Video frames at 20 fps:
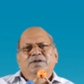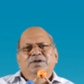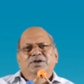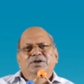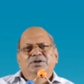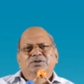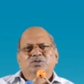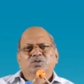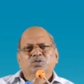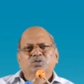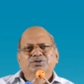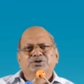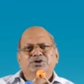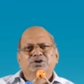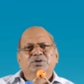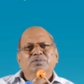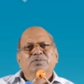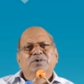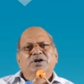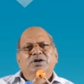a 2
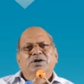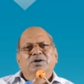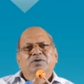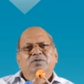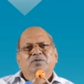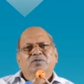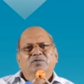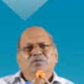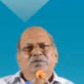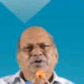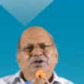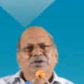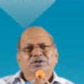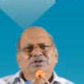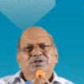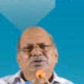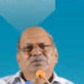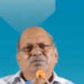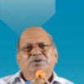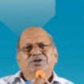sigma
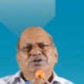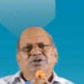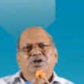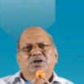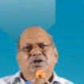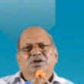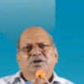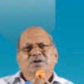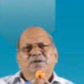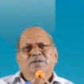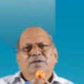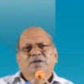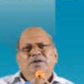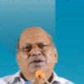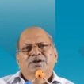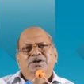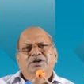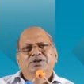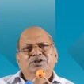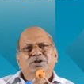V's which are
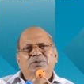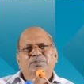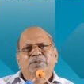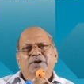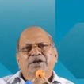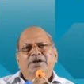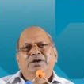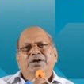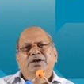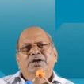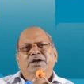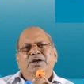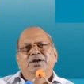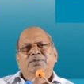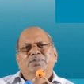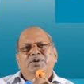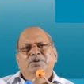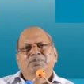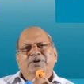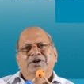in the plane
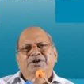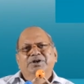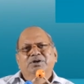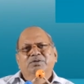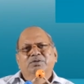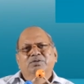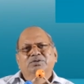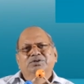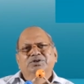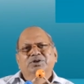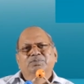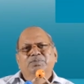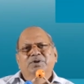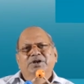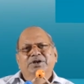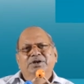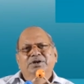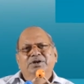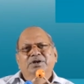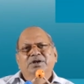and perpendicular to the
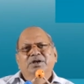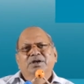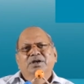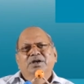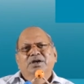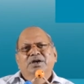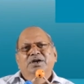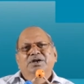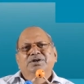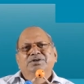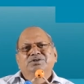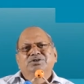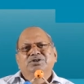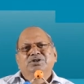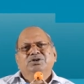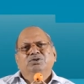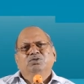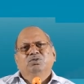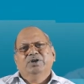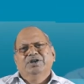plane and
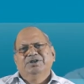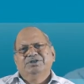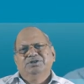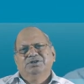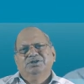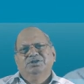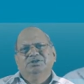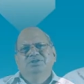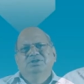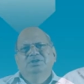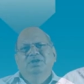C2 axis.